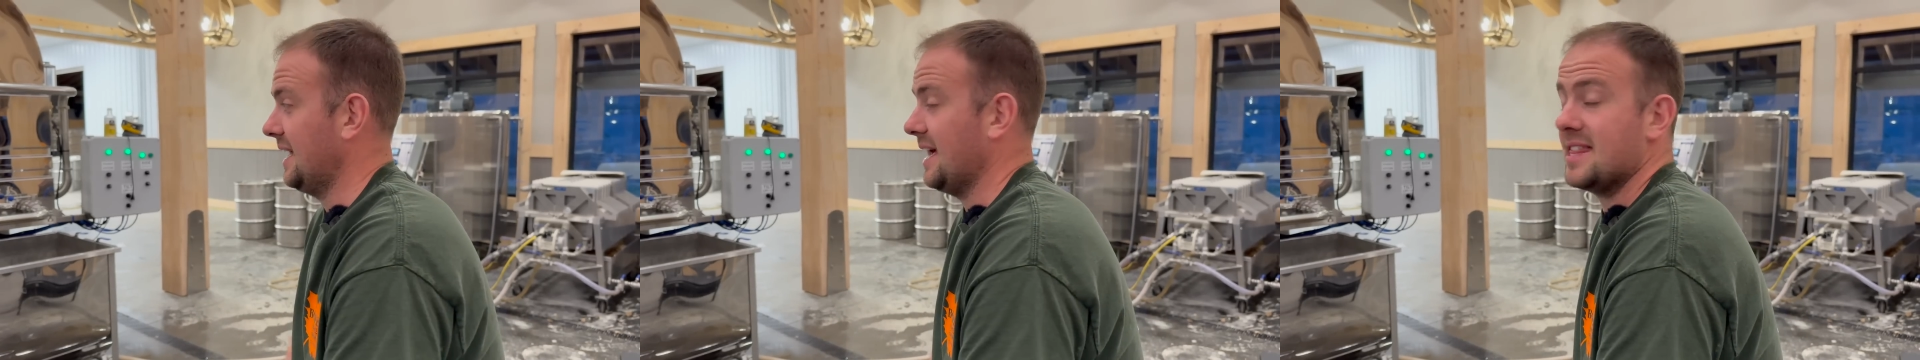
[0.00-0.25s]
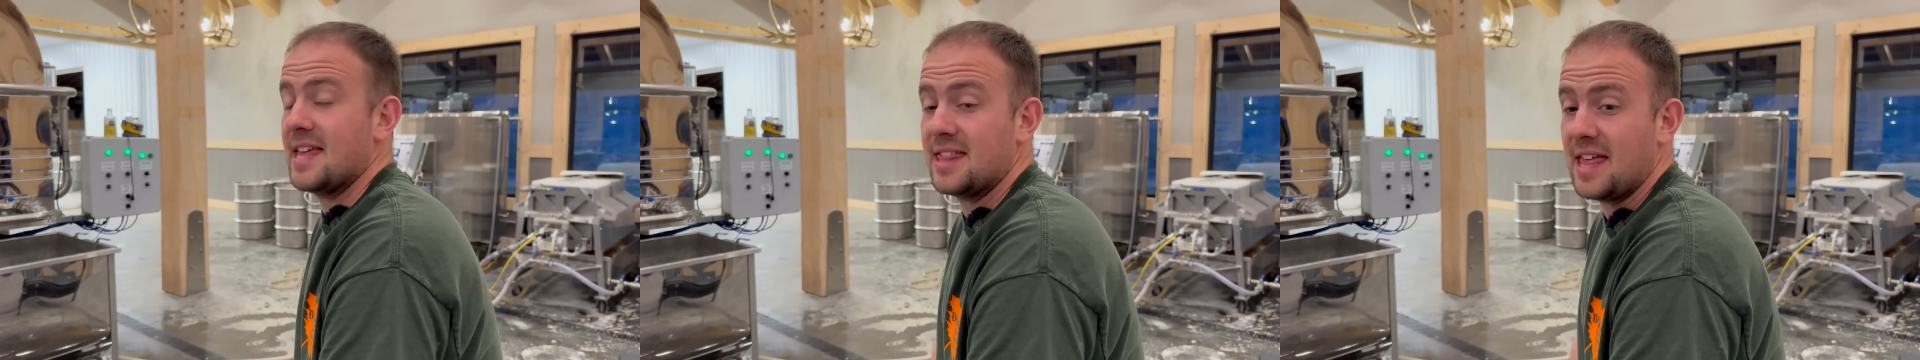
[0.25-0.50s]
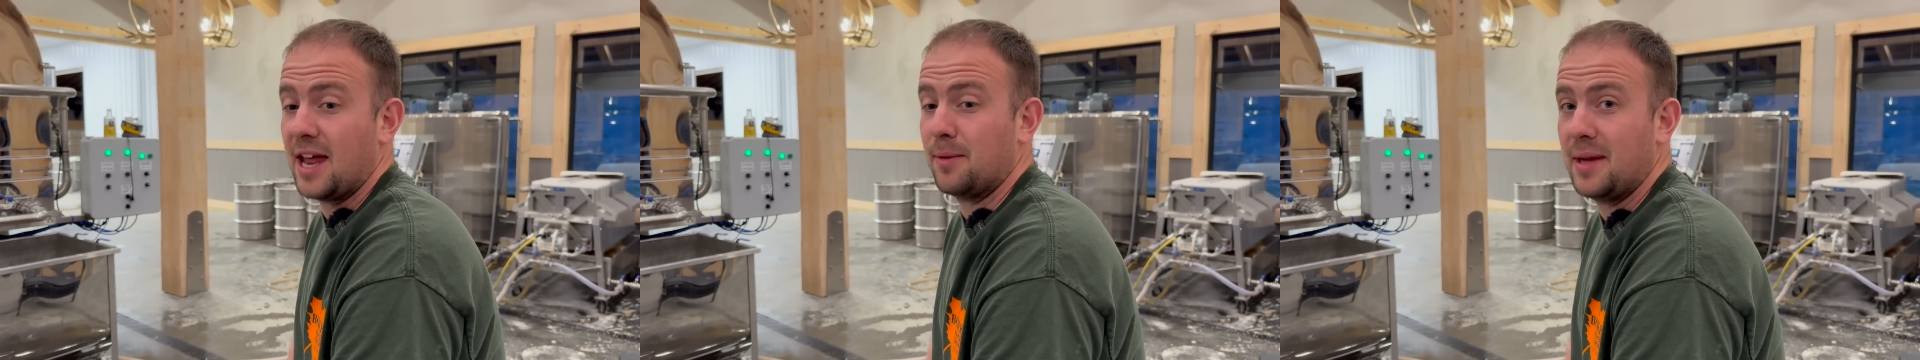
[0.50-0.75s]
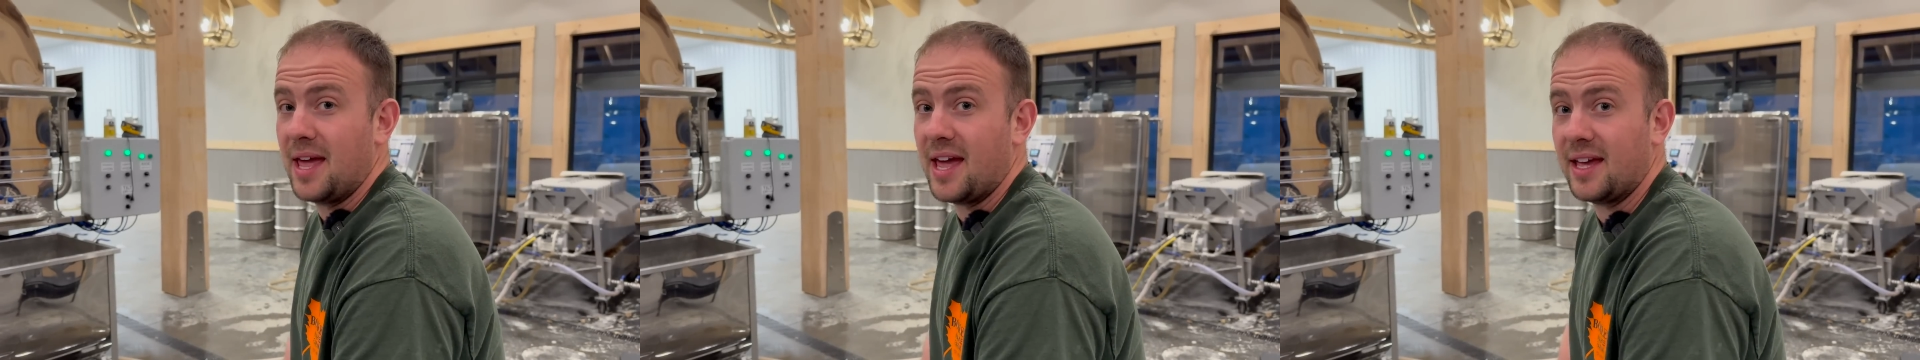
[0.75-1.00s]
And then that'll
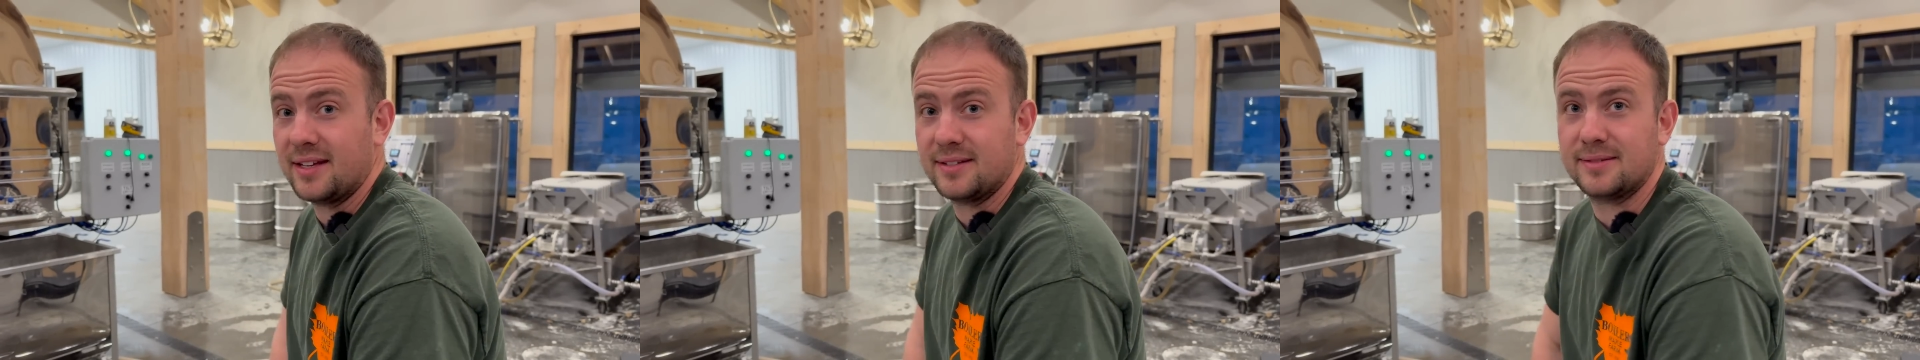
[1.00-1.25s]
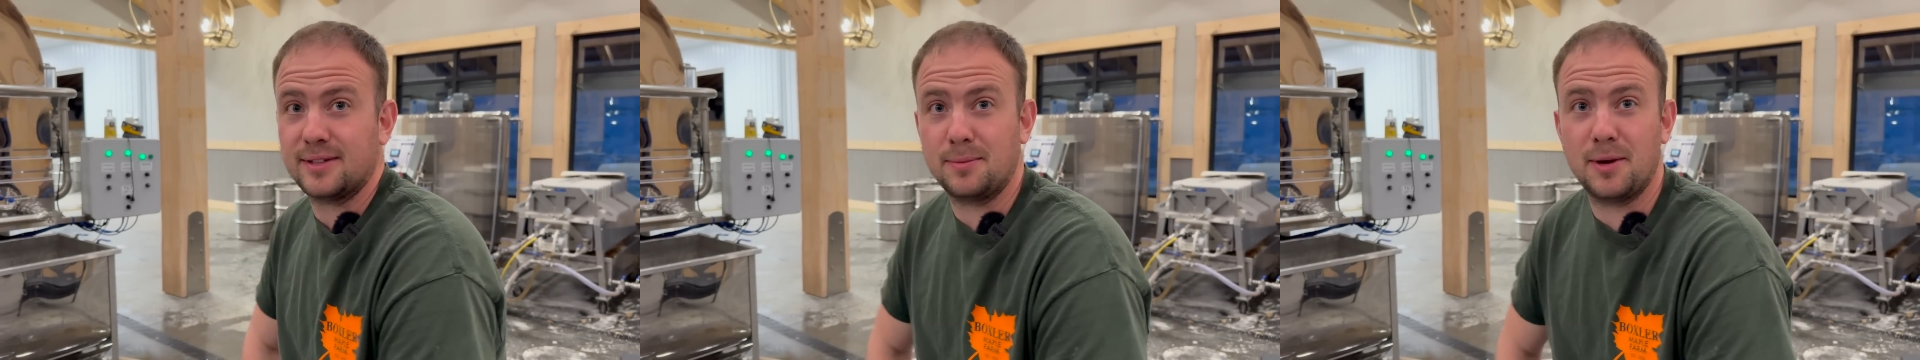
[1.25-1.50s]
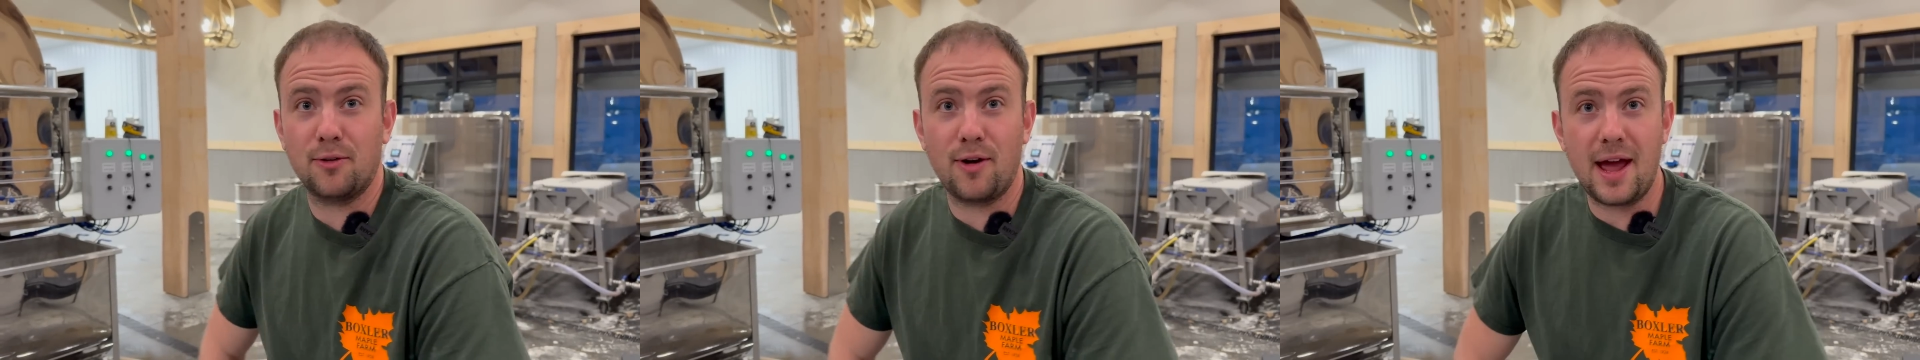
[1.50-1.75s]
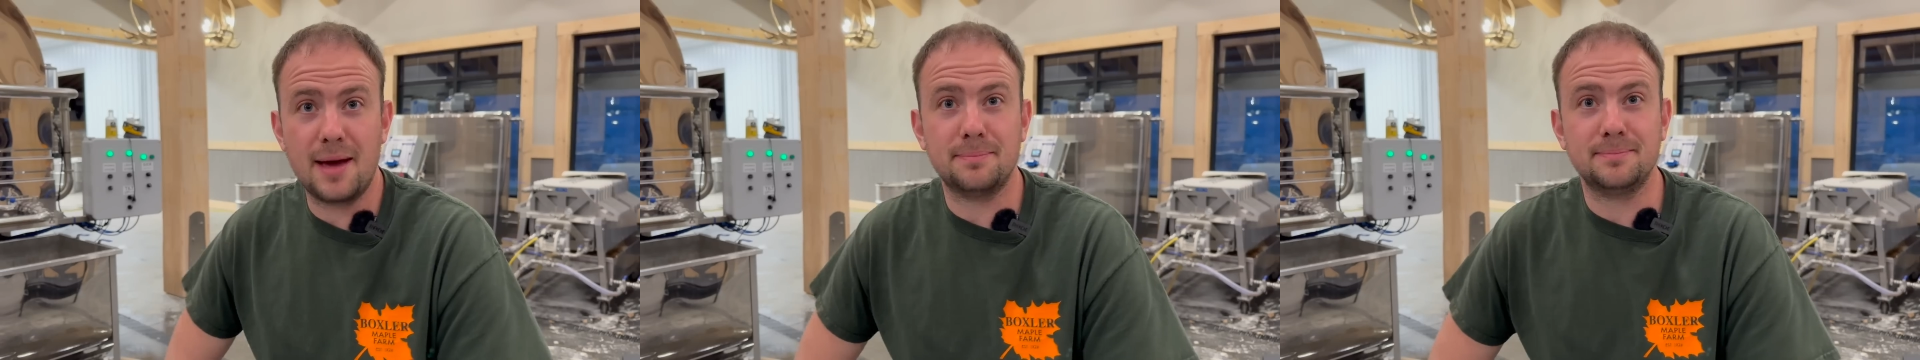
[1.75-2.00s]
be it. It'll be a
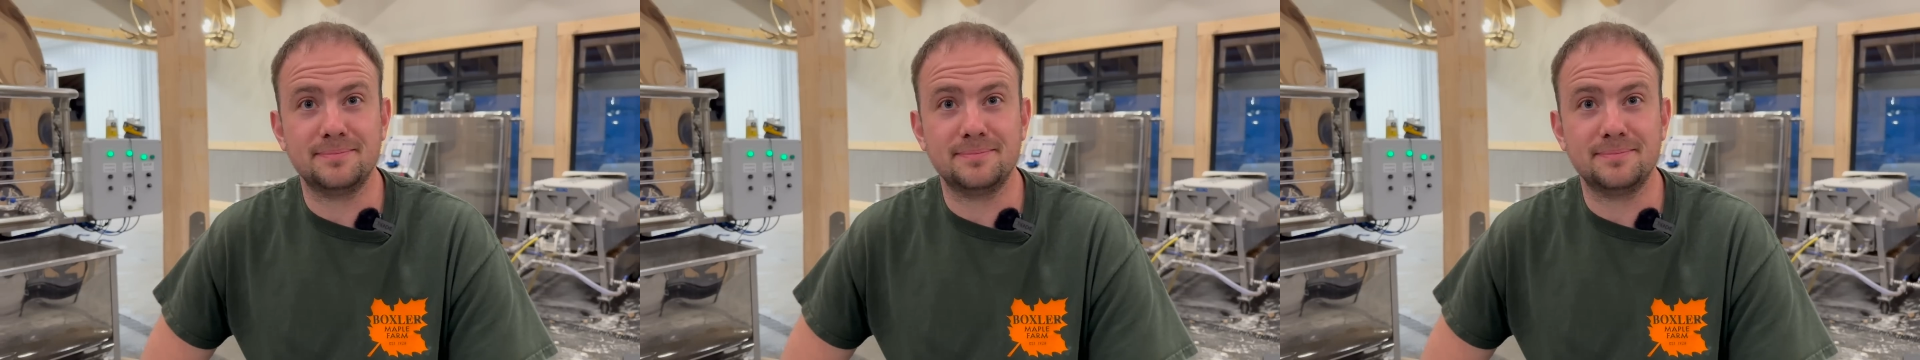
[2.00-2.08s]
wrap.